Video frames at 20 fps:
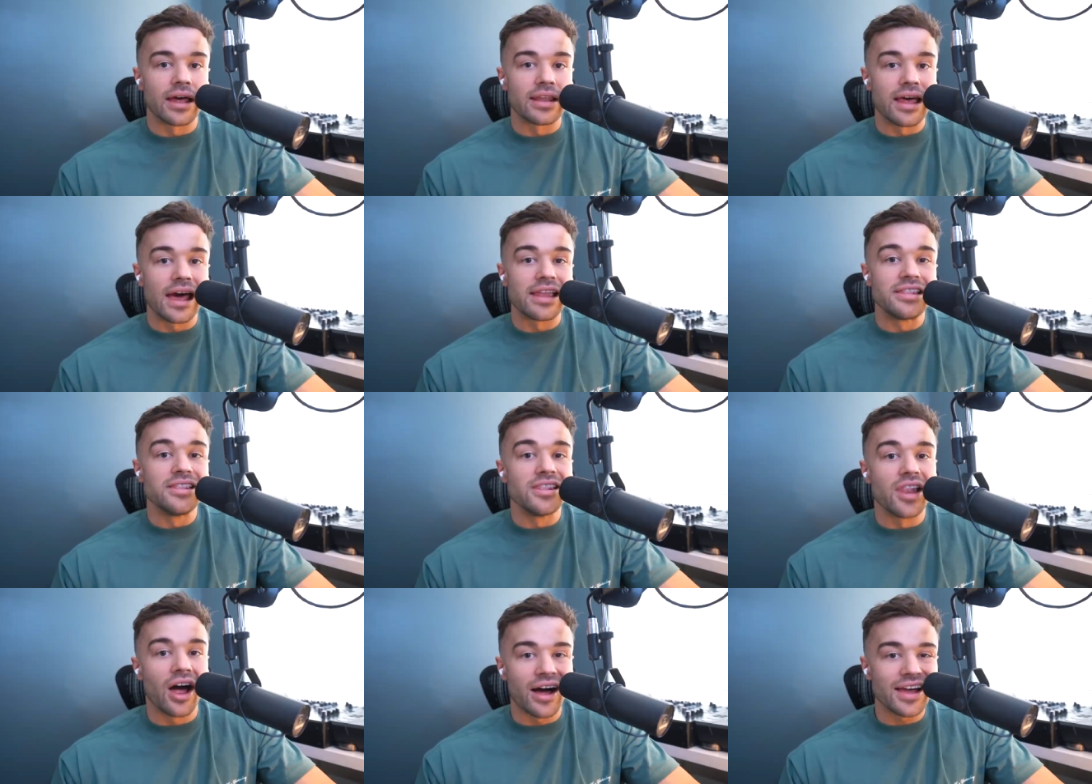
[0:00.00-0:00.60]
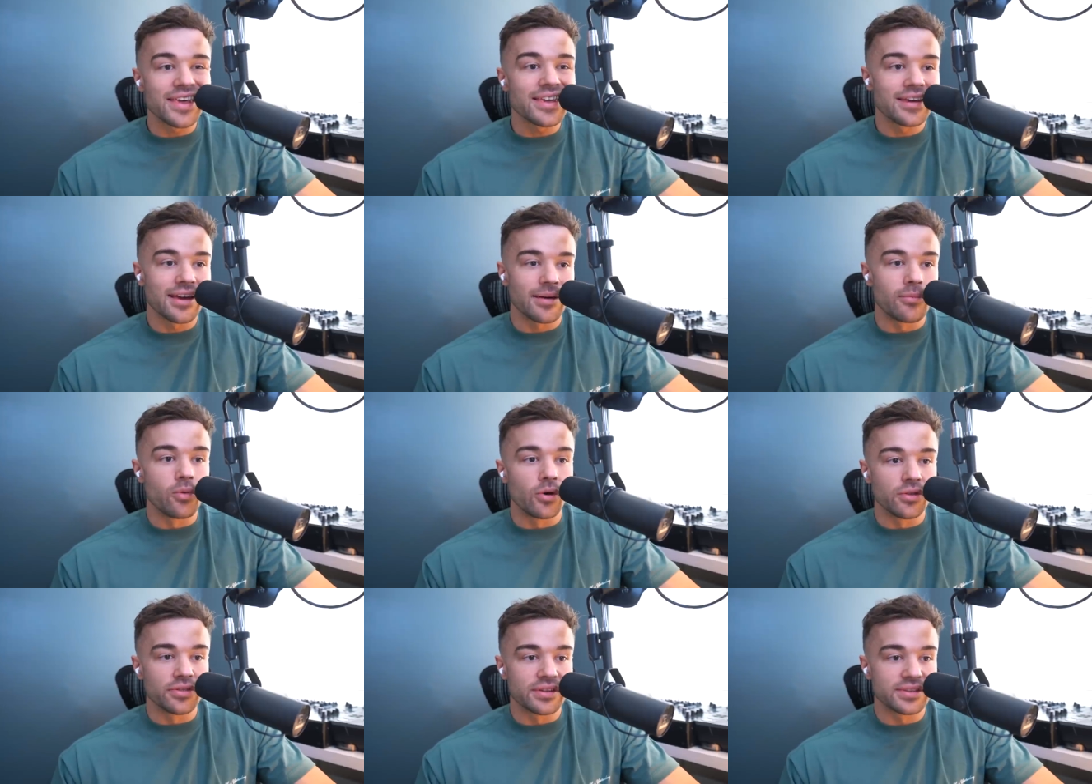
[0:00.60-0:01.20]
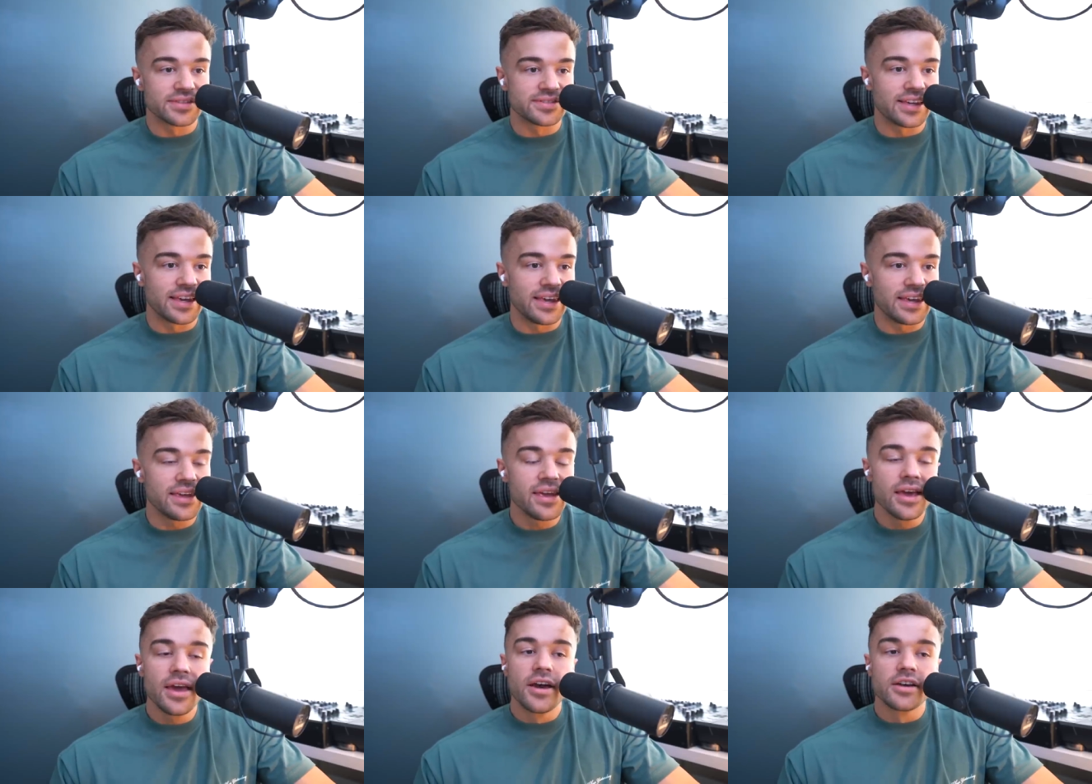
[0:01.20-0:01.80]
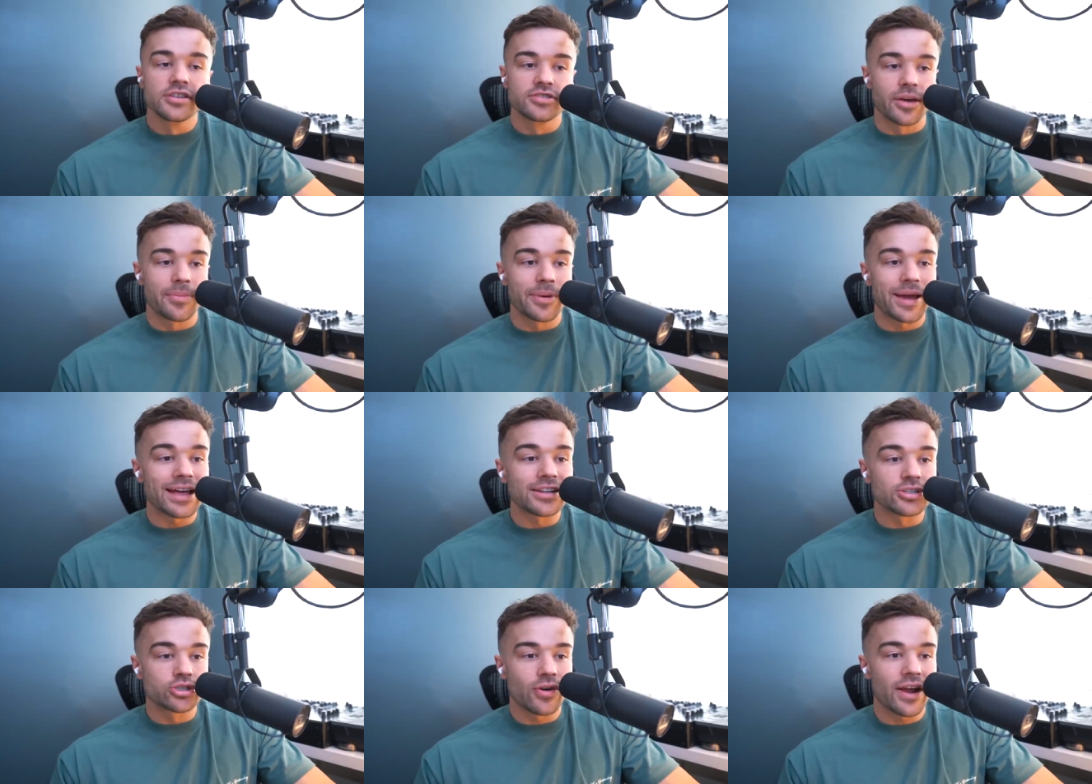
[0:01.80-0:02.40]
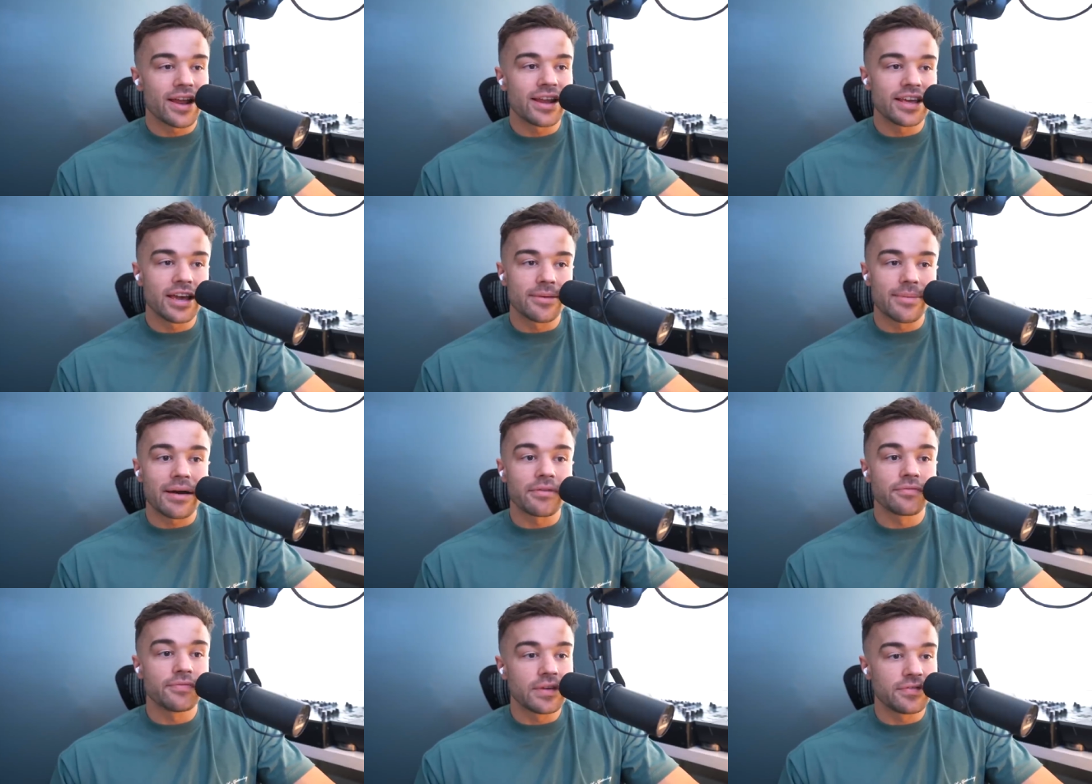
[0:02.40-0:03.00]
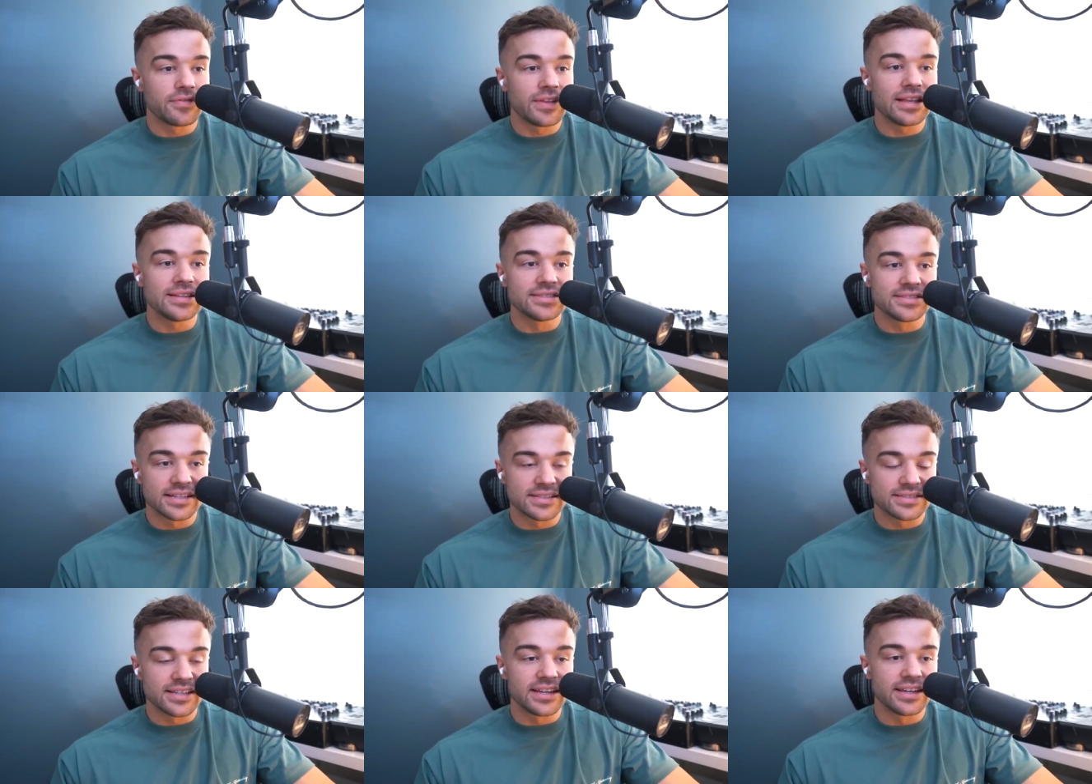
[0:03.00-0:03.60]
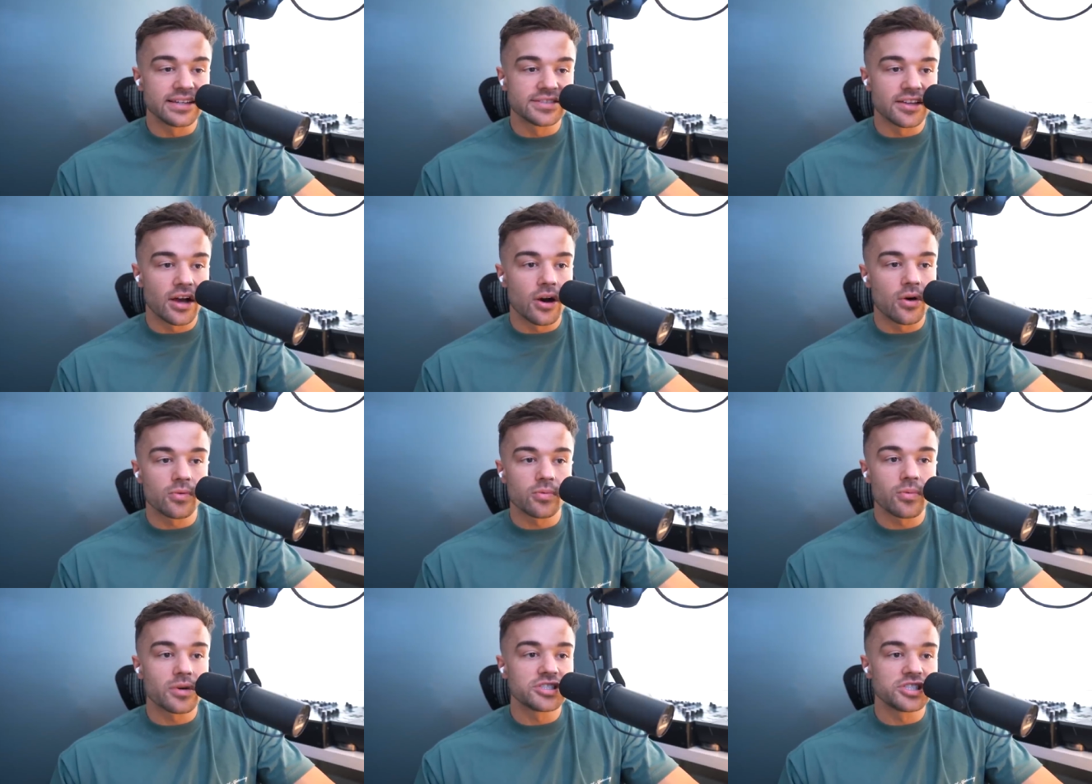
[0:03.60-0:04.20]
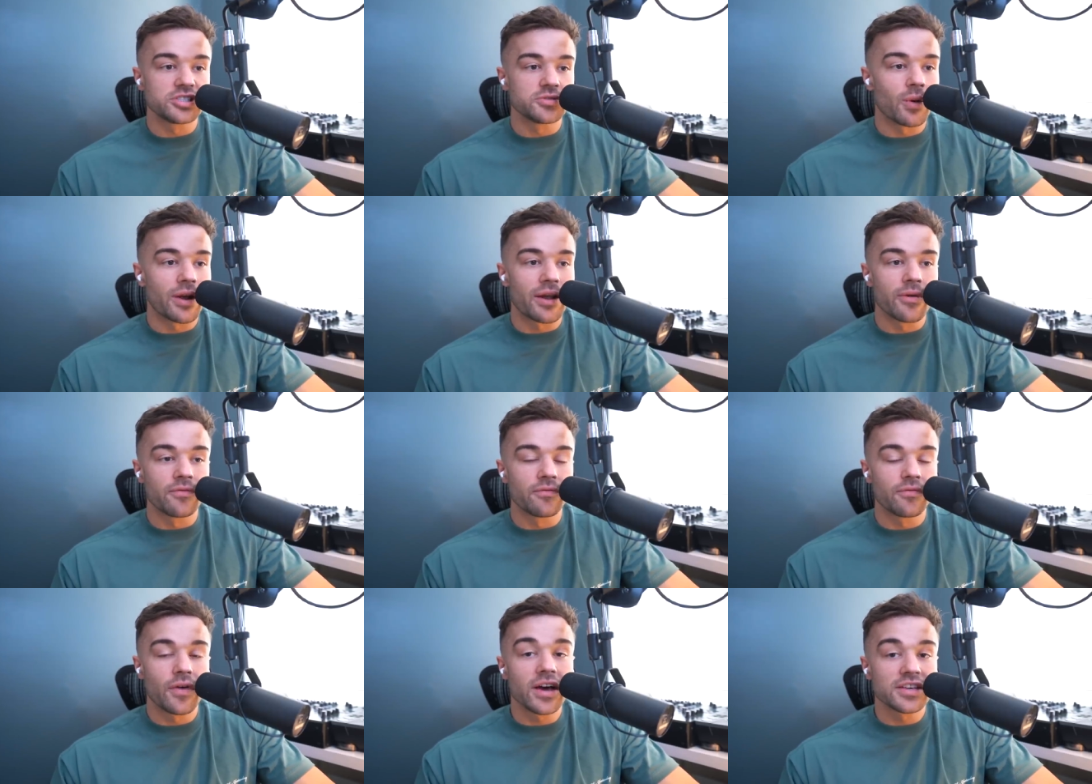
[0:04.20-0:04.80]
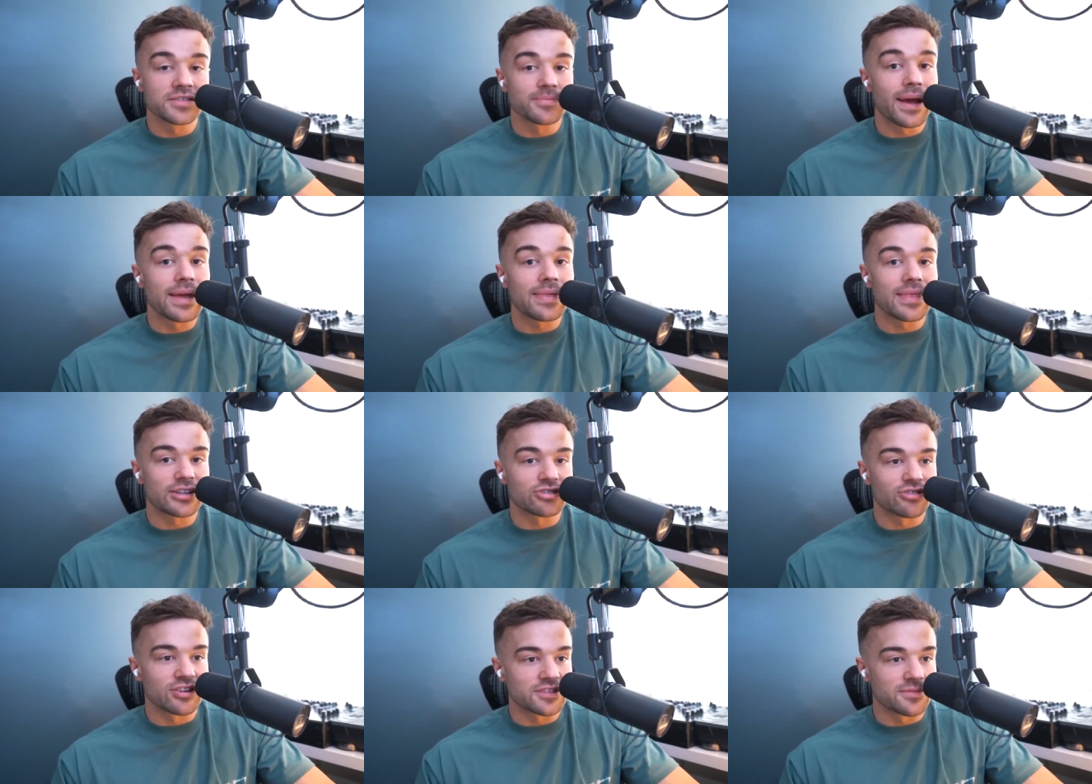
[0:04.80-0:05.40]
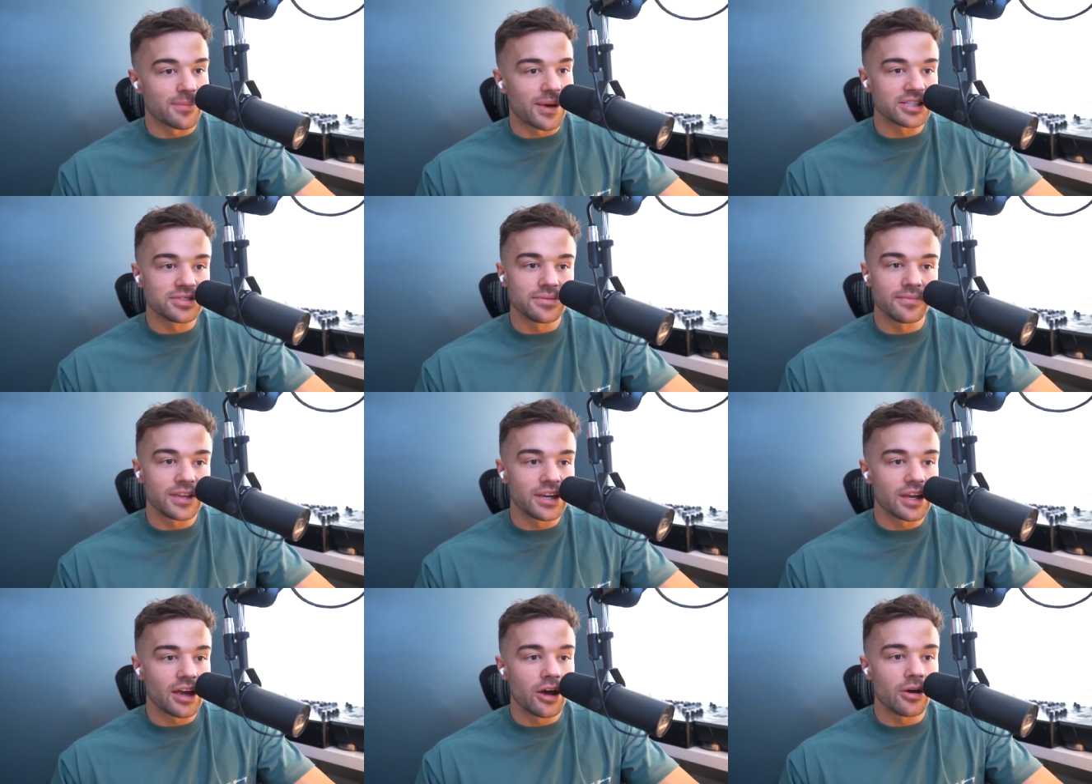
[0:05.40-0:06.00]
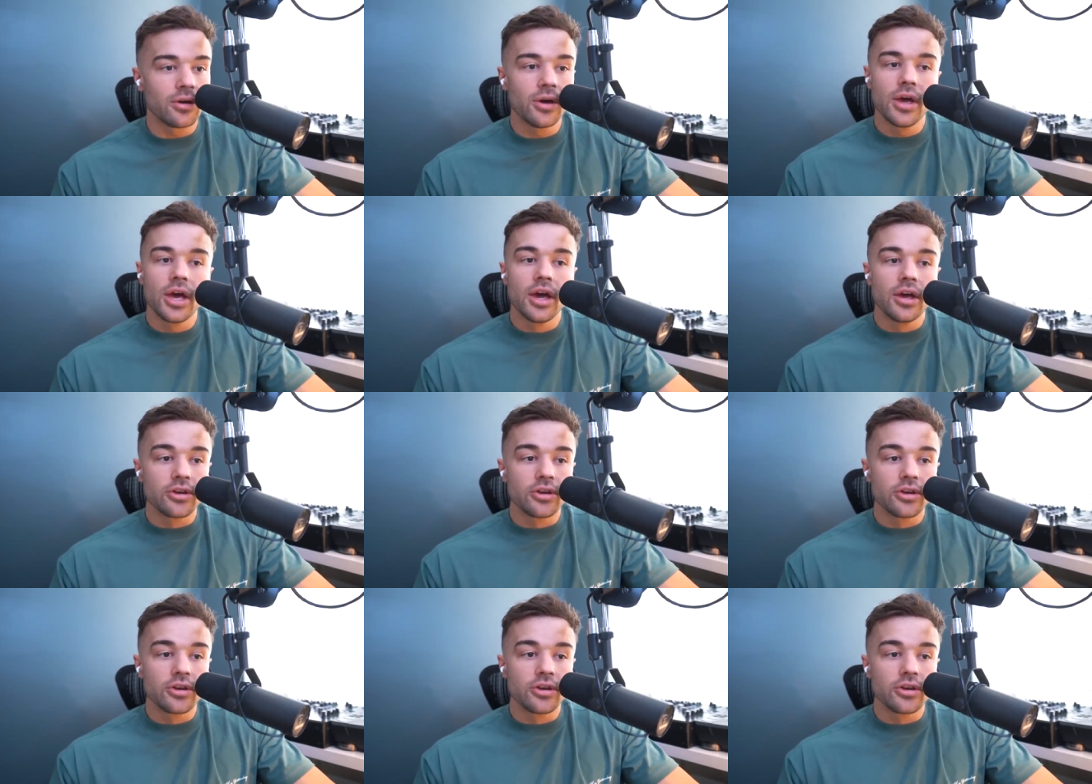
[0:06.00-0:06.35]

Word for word: and, and like and want to see. So I began training about 15, 16 years old, which is when I first made that transformation video.